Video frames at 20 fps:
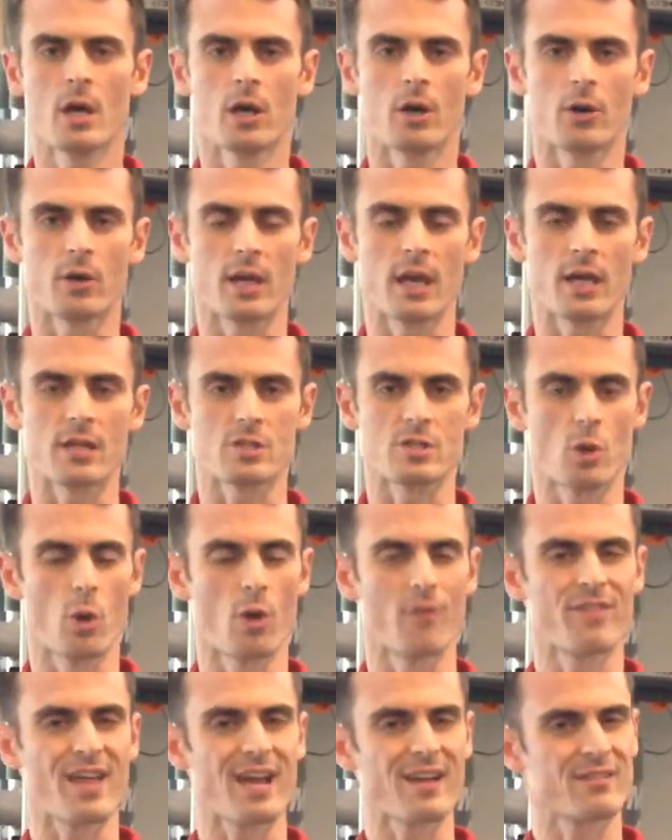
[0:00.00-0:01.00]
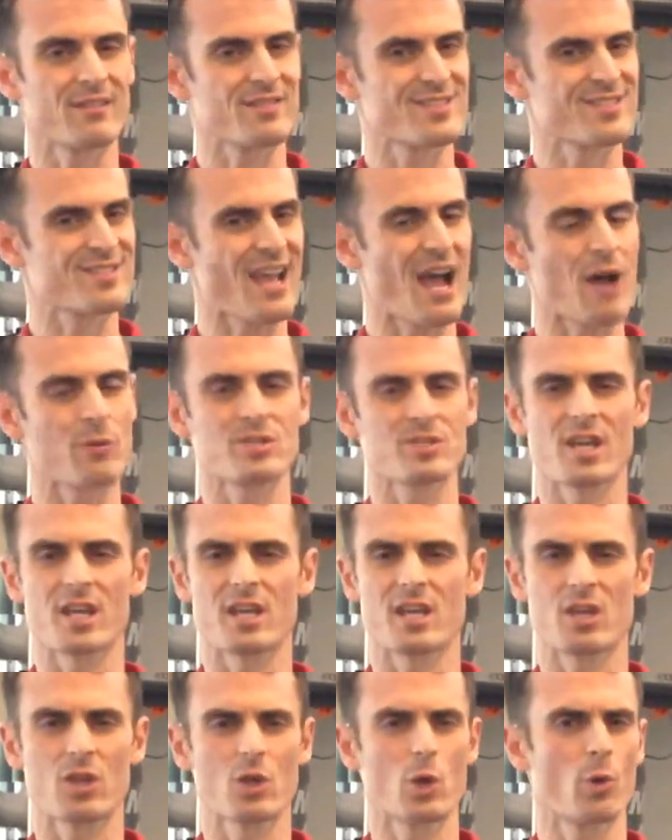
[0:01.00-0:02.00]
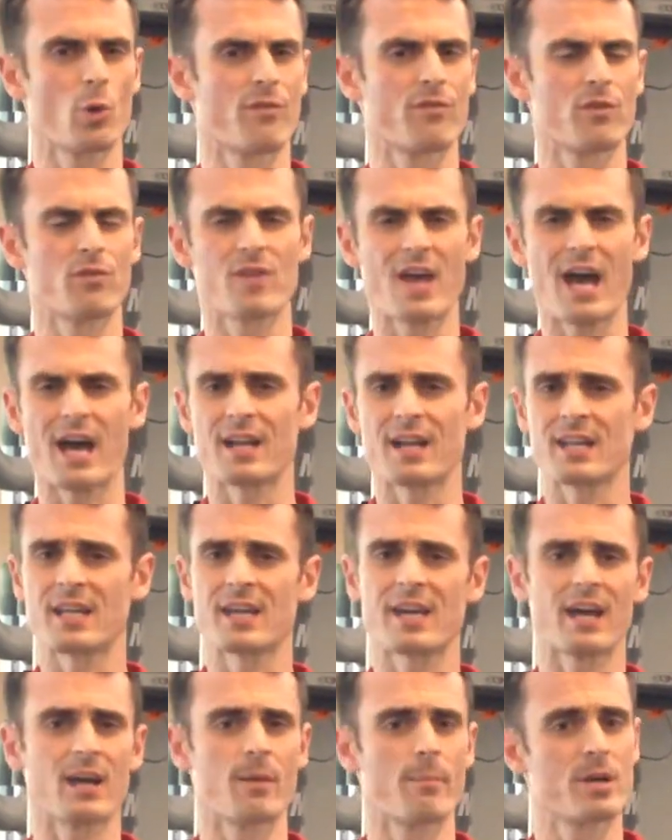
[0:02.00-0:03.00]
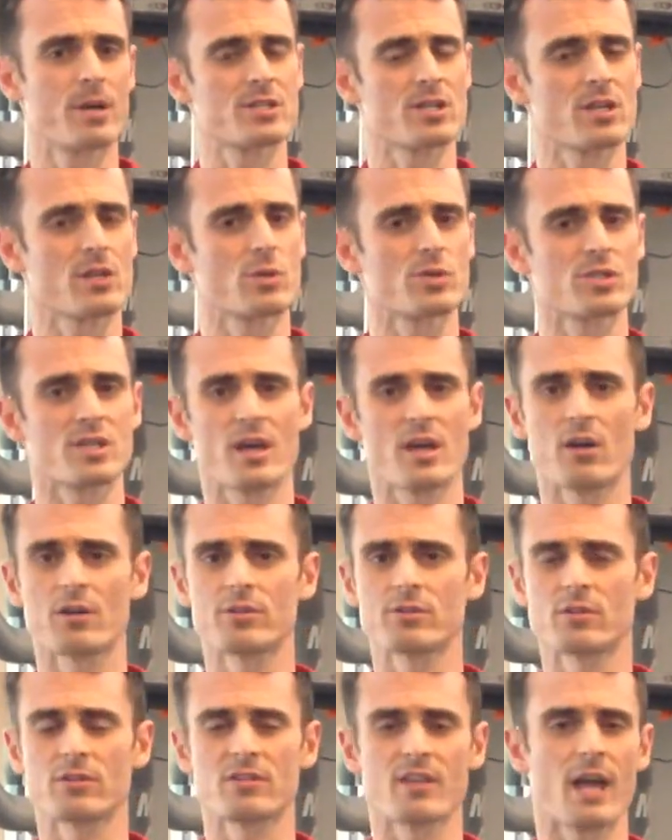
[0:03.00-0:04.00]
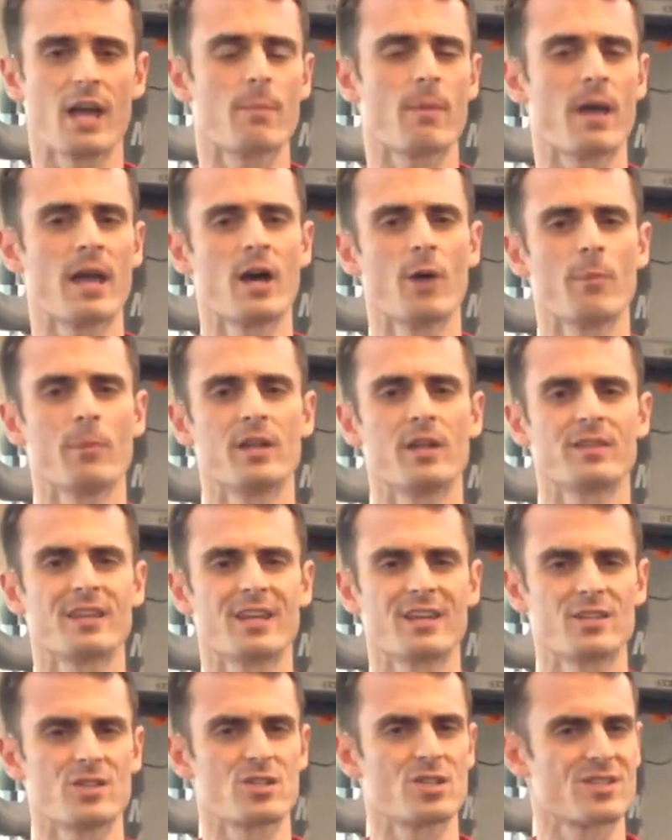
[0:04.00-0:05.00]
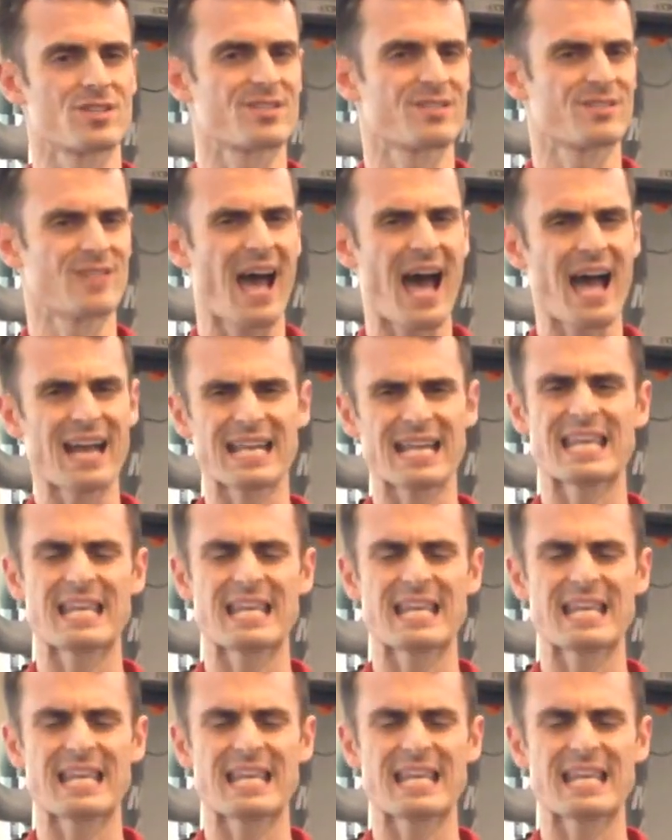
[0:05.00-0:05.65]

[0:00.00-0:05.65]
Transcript: Okay, so if that sounds like you, if you've got any kind of musculoskeletal type ailment that is just not